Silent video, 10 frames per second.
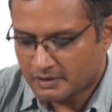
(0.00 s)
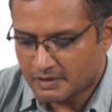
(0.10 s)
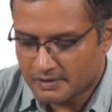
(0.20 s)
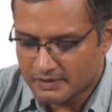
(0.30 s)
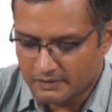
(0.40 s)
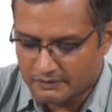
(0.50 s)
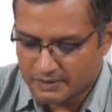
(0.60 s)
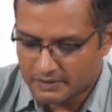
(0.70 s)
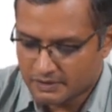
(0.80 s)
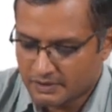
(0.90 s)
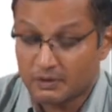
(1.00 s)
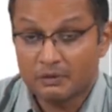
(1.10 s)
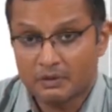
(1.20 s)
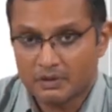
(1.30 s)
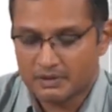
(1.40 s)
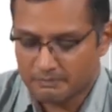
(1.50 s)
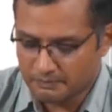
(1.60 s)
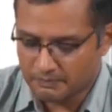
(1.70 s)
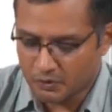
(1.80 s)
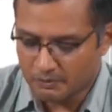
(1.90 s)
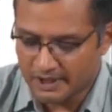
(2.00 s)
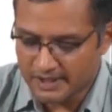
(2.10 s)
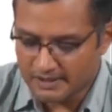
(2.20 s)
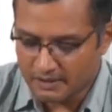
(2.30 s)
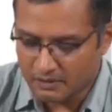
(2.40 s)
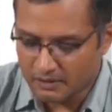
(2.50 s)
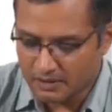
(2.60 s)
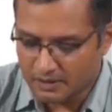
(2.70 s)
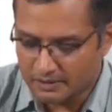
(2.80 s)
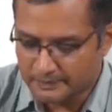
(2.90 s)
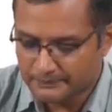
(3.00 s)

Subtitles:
conserved, or the probabilities are all